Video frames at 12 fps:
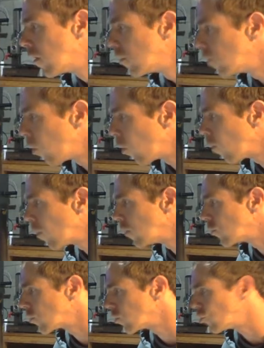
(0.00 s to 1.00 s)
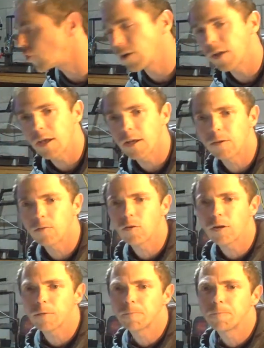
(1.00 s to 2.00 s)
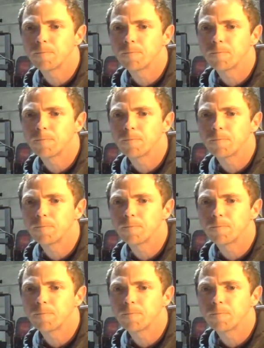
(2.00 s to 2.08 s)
Don't worry about it. Just get shin guard, you reckon?